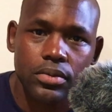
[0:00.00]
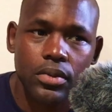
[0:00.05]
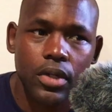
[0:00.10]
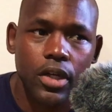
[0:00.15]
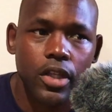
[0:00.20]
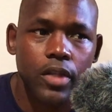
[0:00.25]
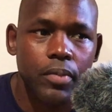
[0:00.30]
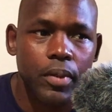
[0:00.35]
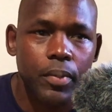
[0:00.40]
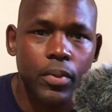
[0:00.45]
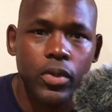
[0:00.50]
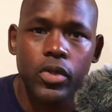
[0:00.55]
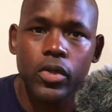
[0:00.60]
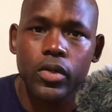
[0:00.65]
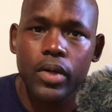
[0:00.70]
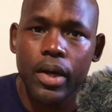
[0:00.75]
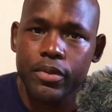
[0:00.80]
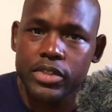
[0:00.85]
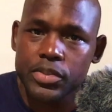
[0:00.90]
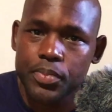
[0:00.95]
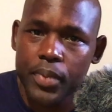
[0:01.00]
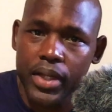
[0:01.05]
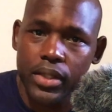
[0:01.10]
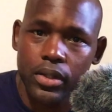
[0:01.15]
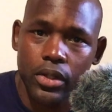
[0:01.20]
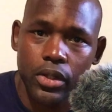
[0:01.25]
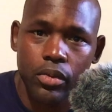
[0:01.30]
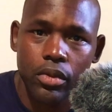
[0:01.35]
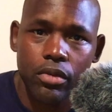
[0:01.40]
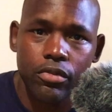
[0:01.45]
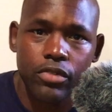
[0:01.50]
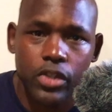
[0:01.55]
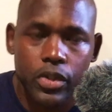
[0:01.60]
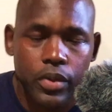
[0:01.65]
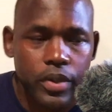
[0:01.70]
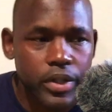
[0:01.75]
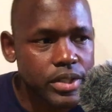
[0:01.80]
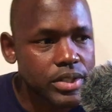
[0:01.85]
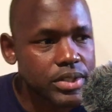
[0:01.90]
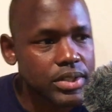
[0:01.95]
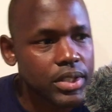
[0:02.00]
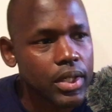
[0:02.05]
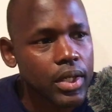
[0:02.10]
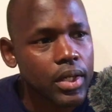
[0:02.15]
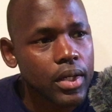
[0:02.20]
Other people who I respect, other reviewers,